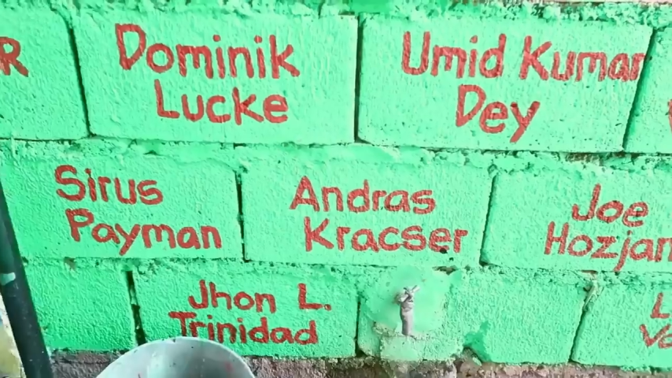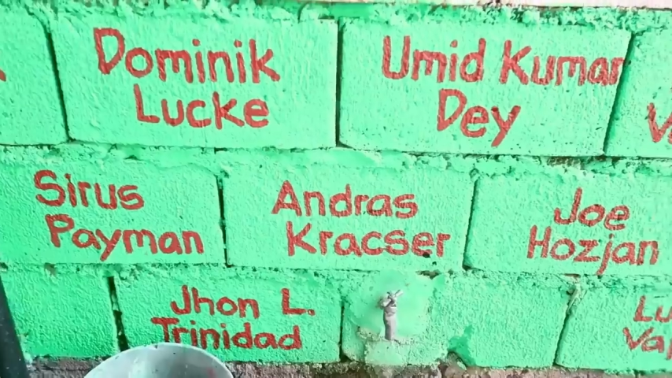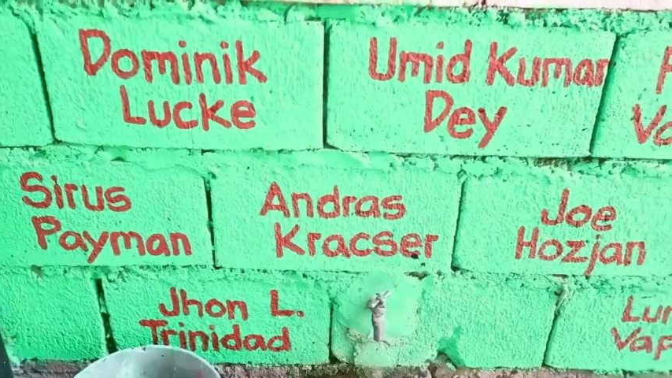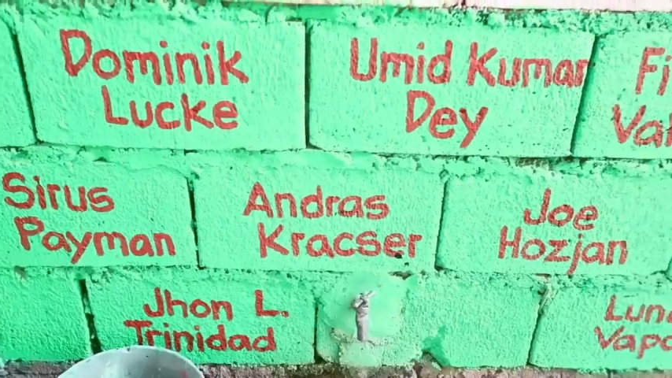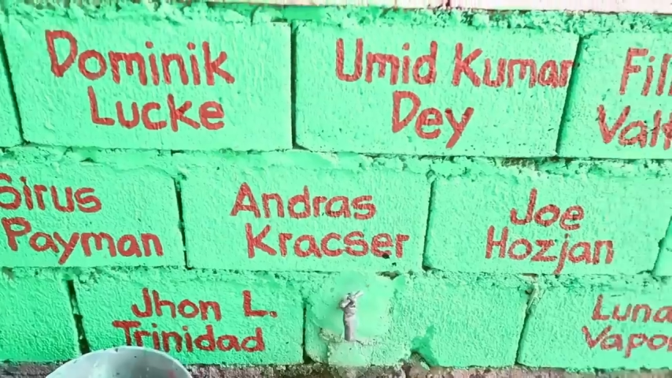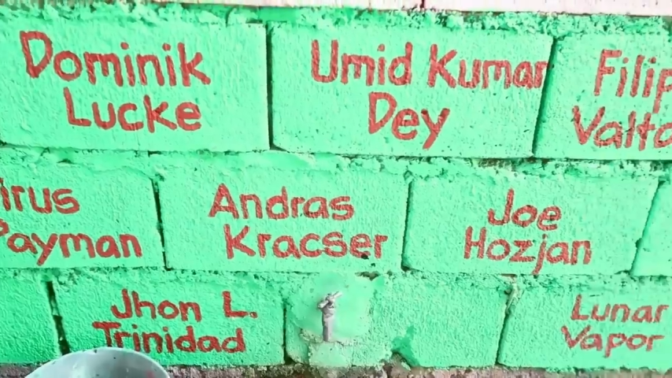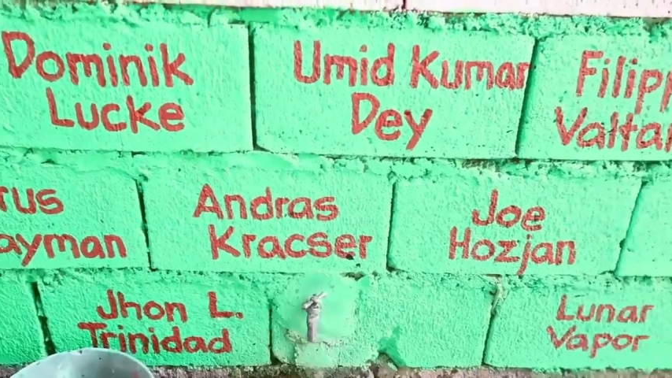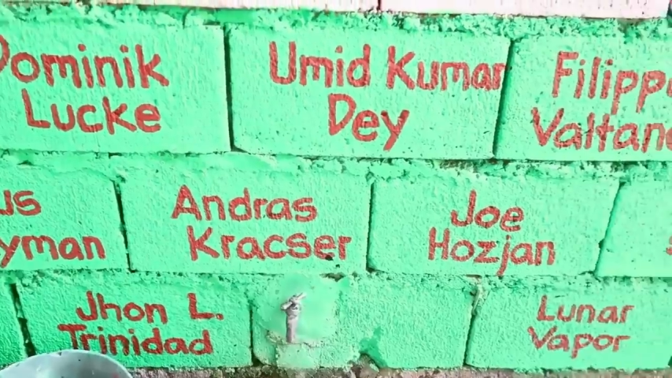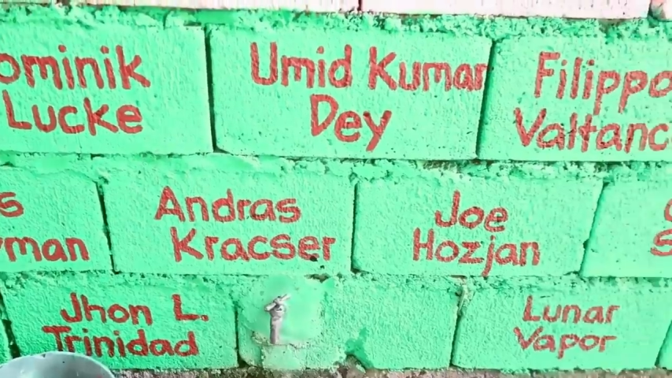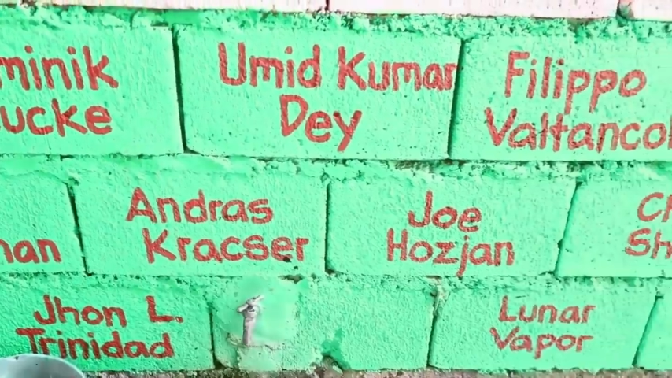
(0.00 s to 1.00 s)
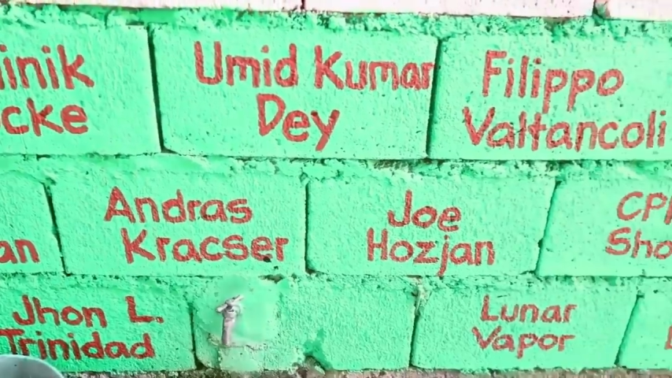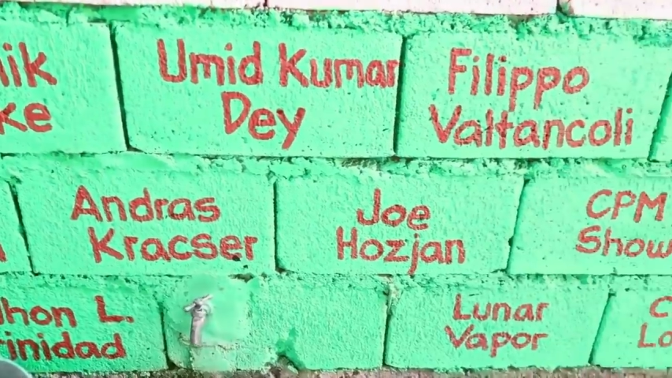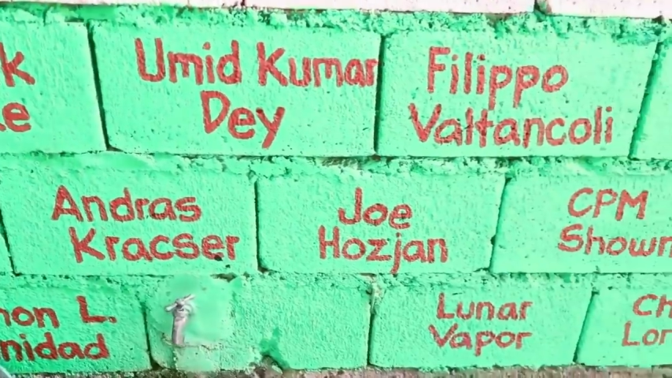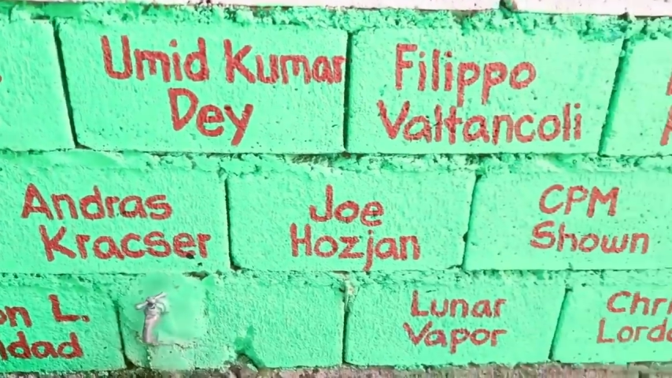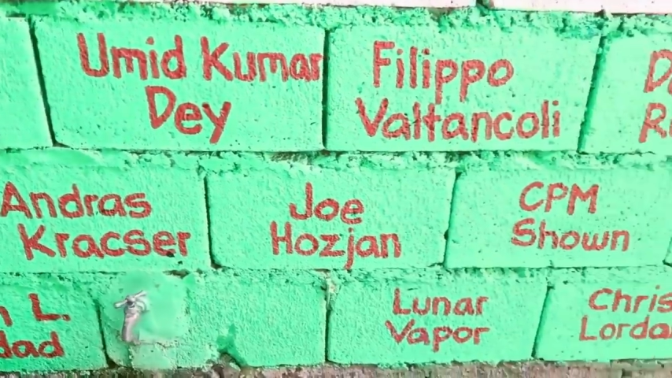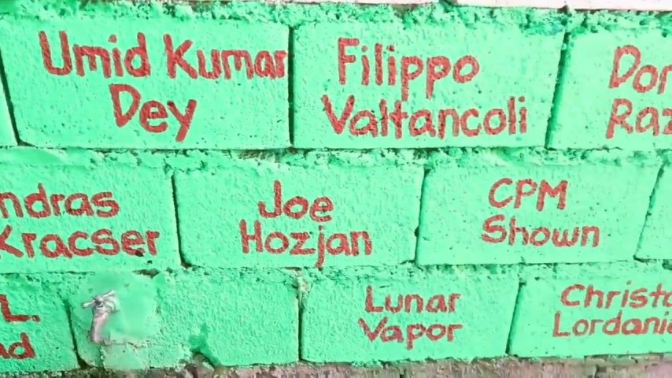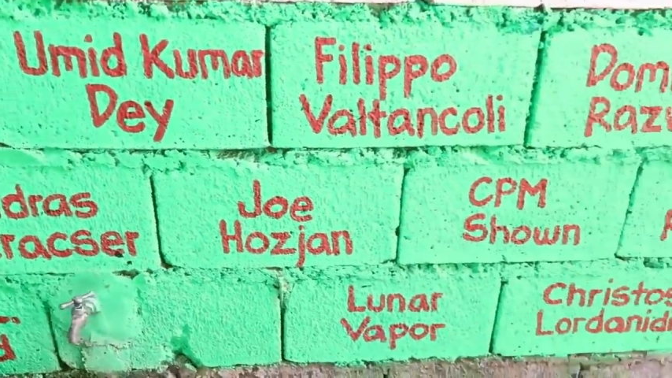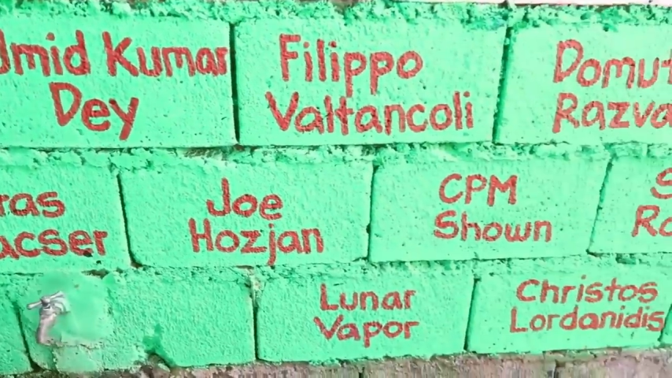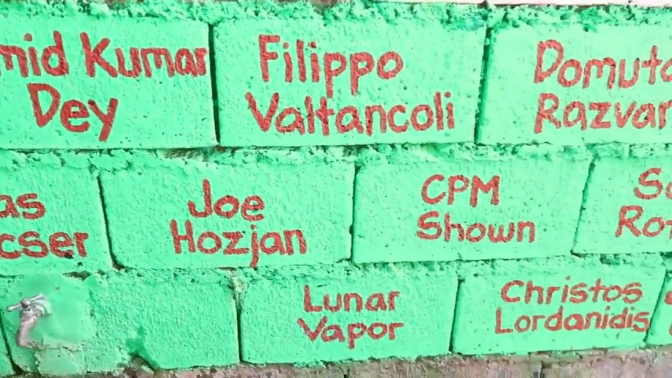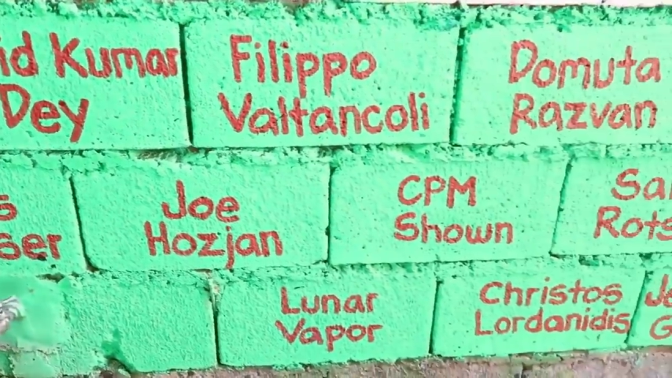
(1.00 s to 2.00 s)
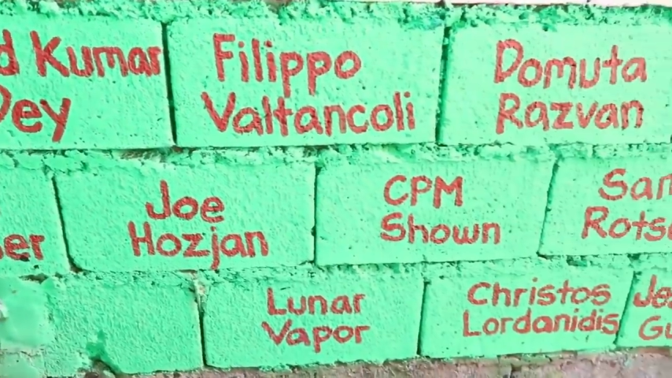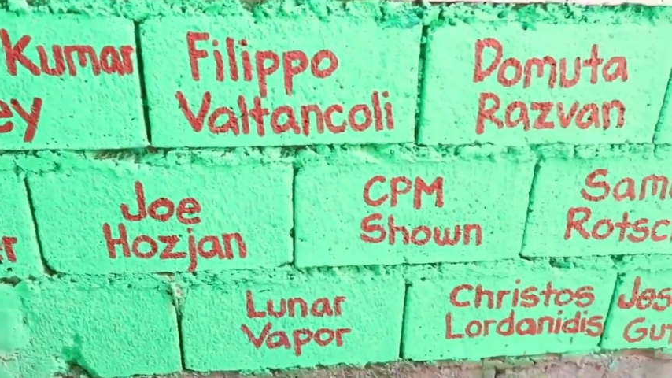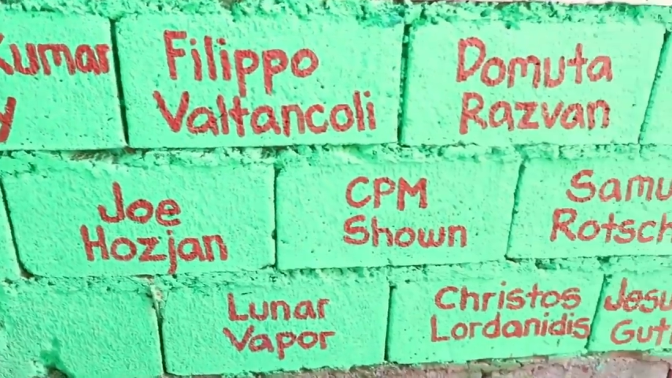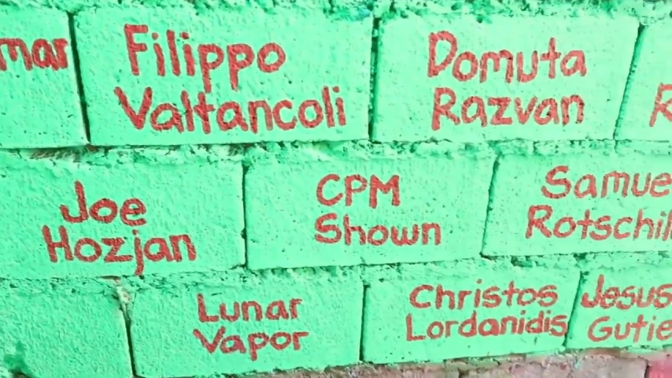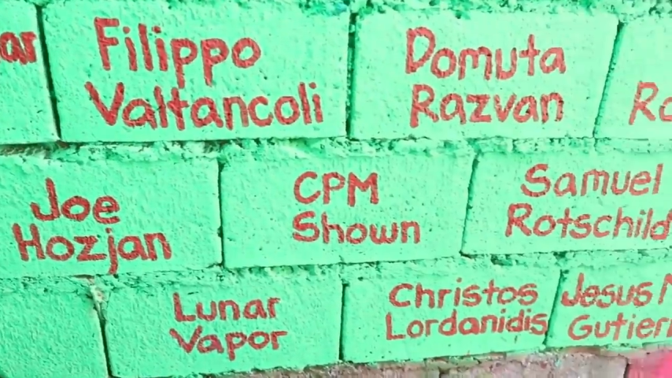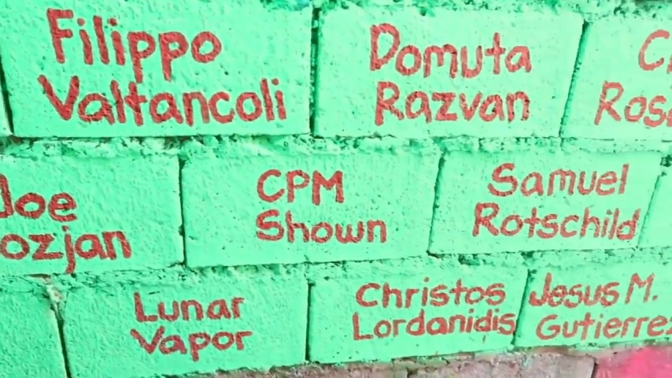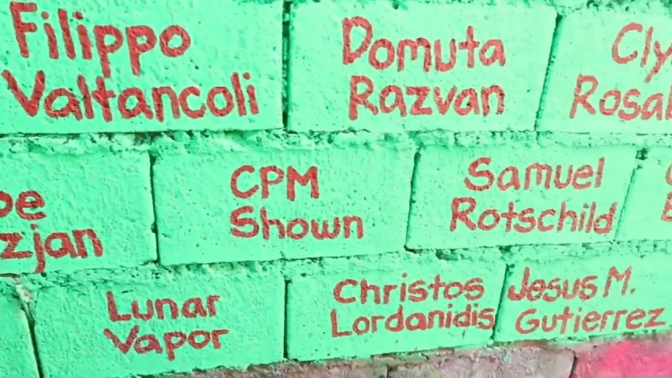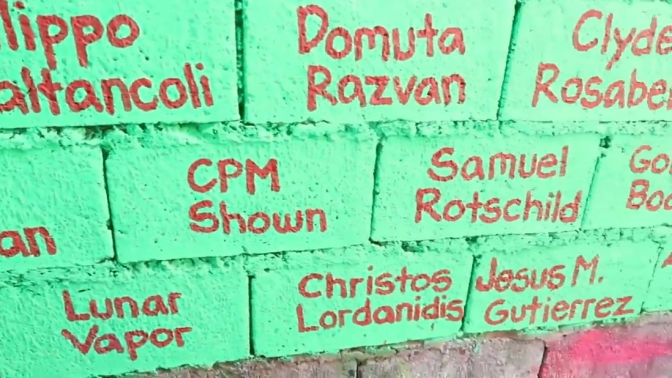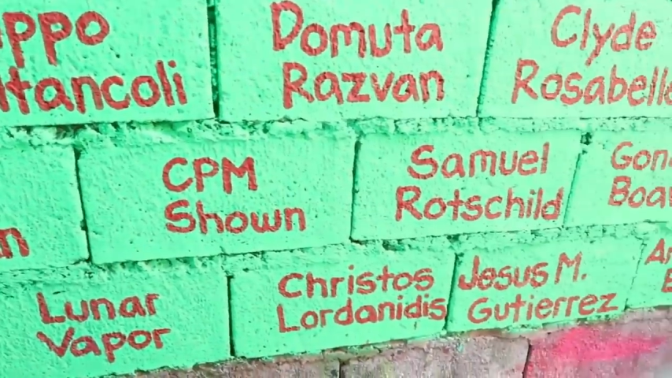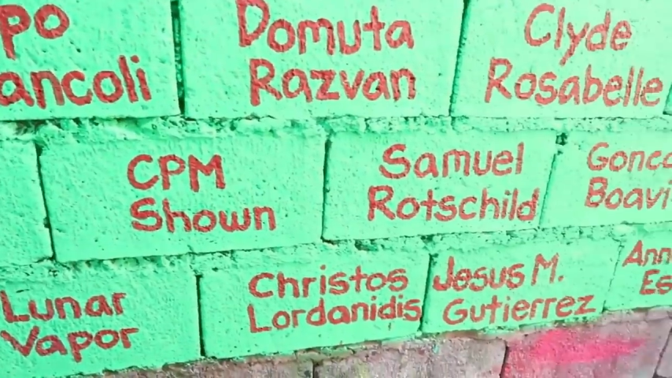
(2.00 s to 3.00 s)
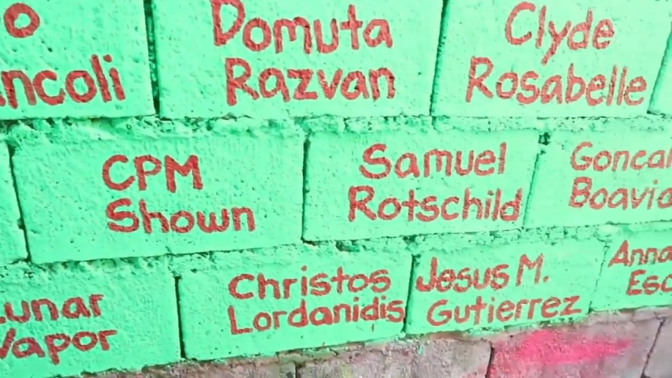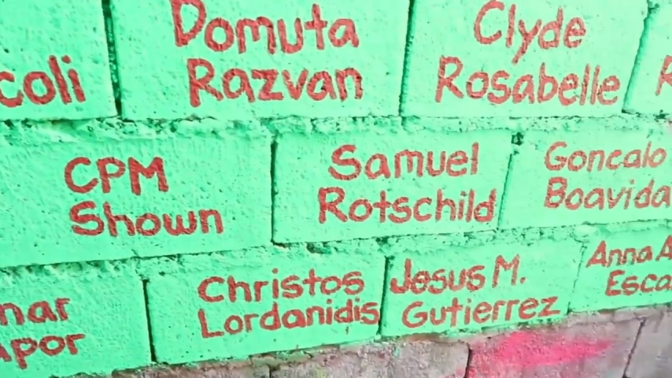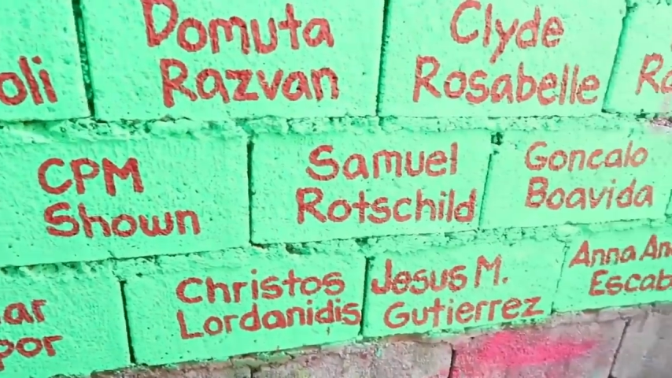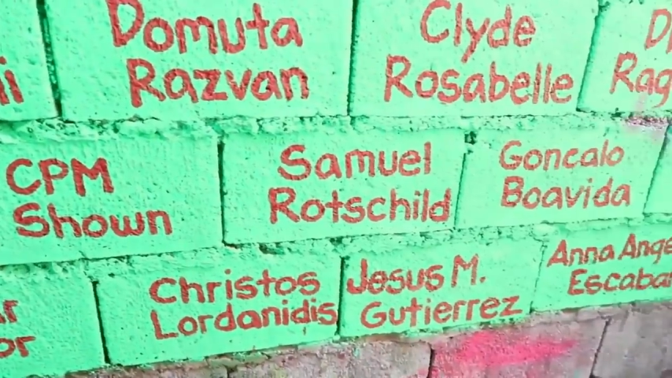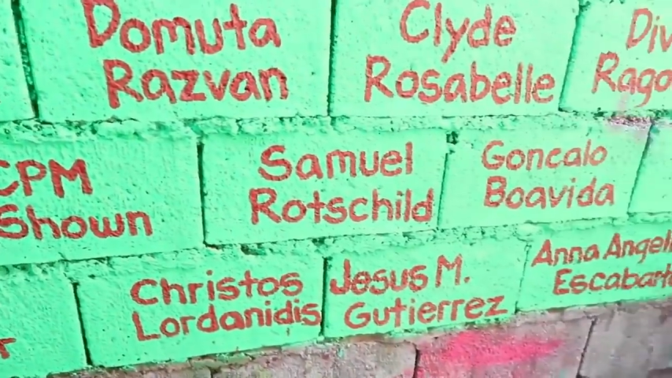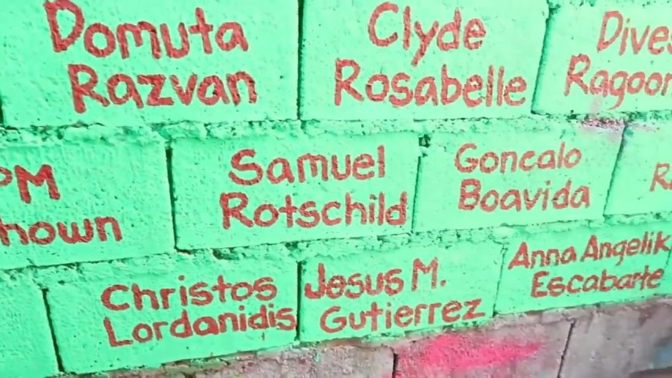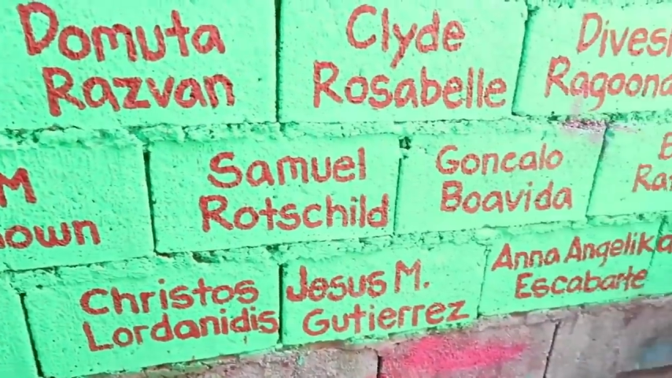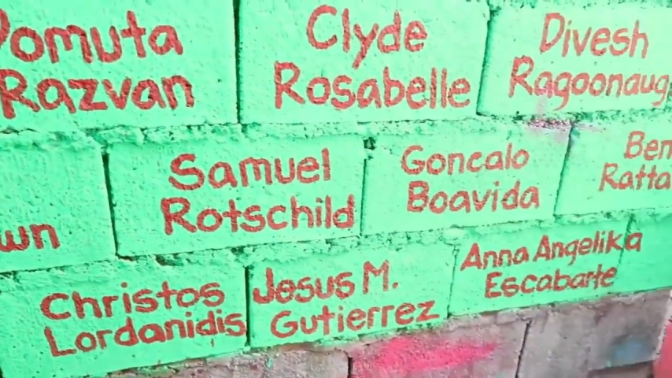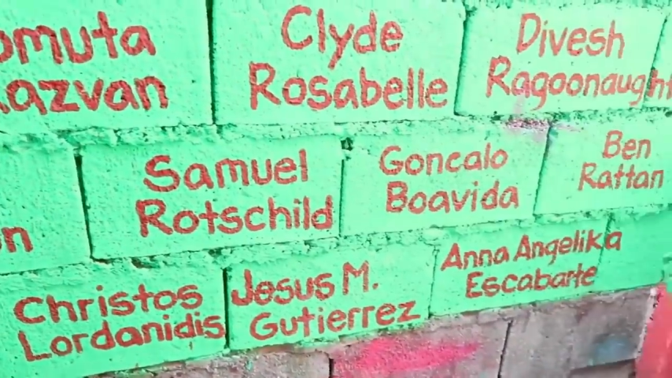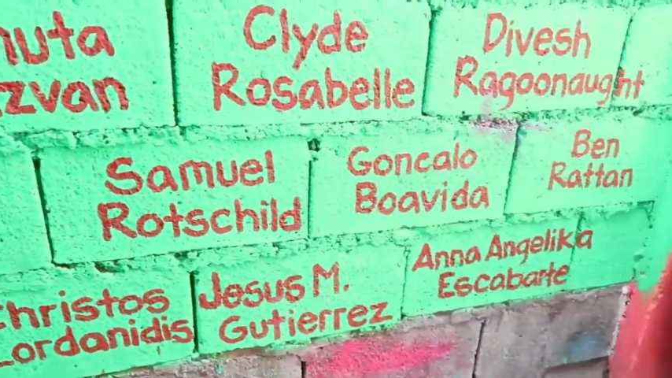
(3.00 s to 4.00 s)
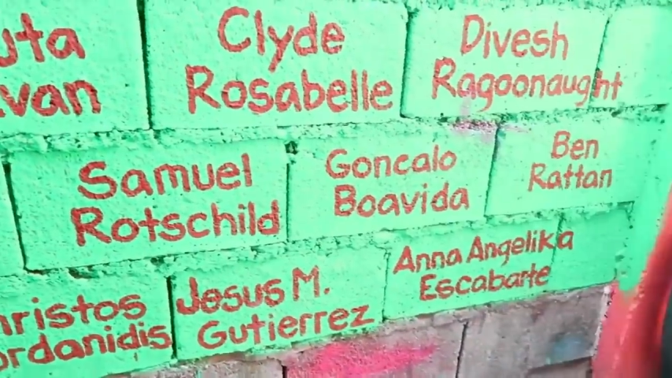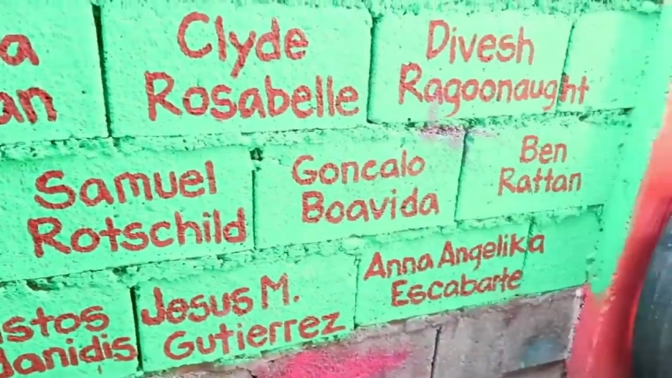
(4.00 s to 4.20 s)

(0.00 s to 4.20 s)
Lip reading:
Nobody's mouth can be seen.